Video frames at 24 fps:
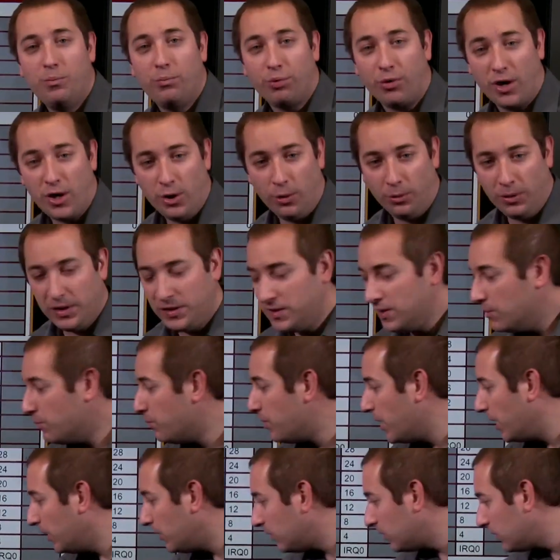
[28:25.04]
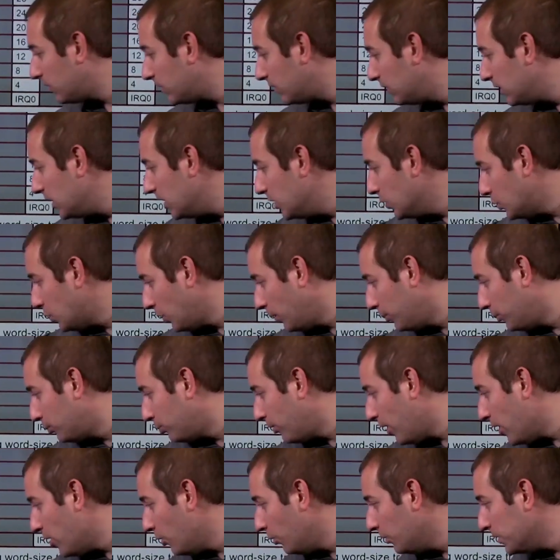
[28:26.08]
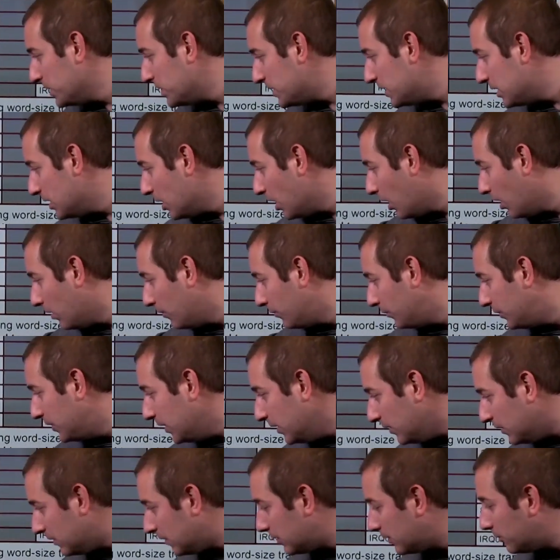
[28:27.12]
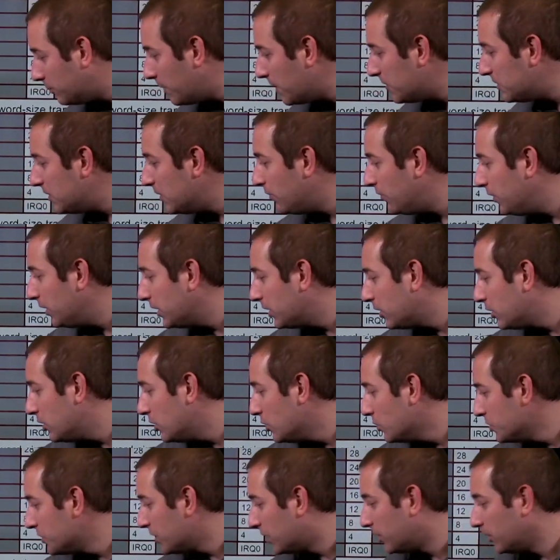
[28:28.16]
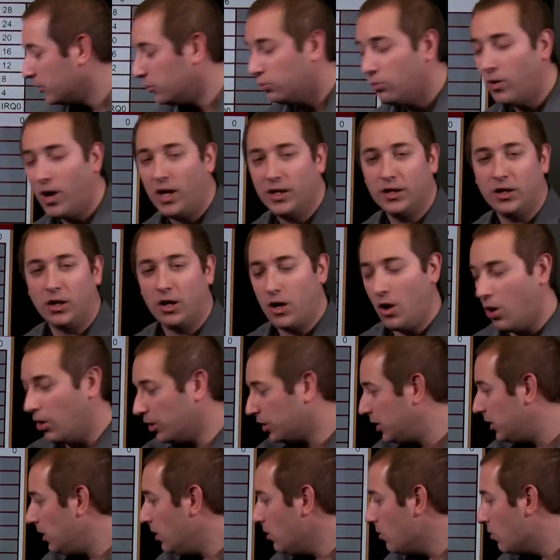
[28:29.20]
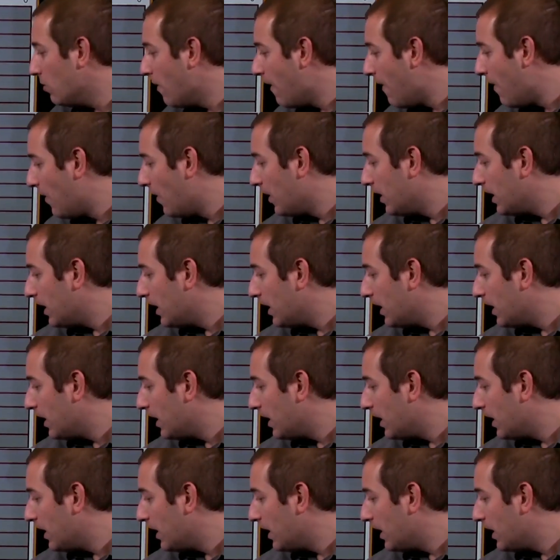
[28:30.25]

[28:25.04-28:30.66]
priority bits, the interrupt priority of this specific UseArt1 RRQ,